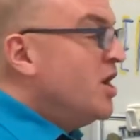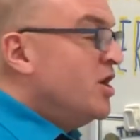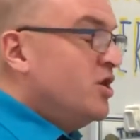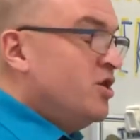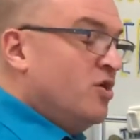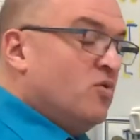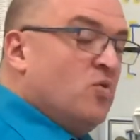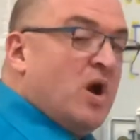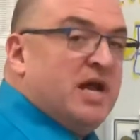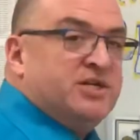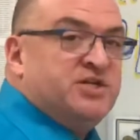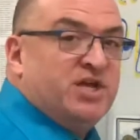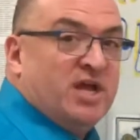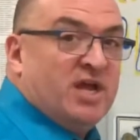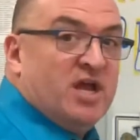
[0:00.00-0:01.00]
You're
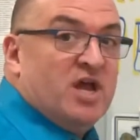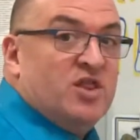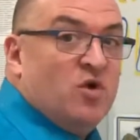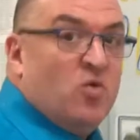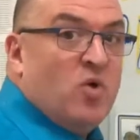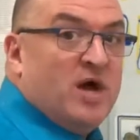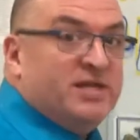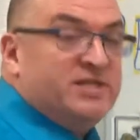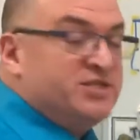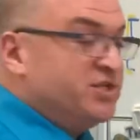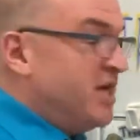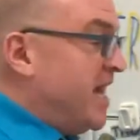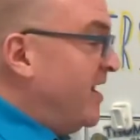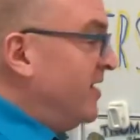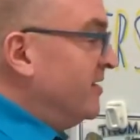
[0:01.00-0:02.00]
watching the Weiss
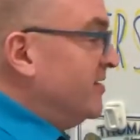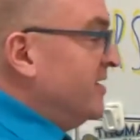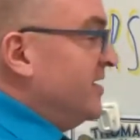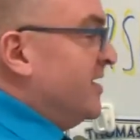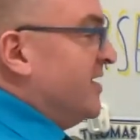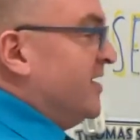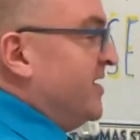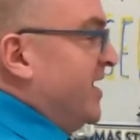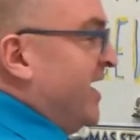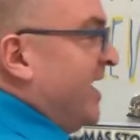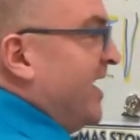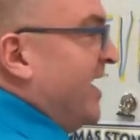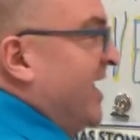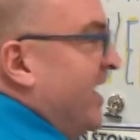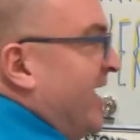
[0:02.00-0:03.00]
channel. Da, da, da,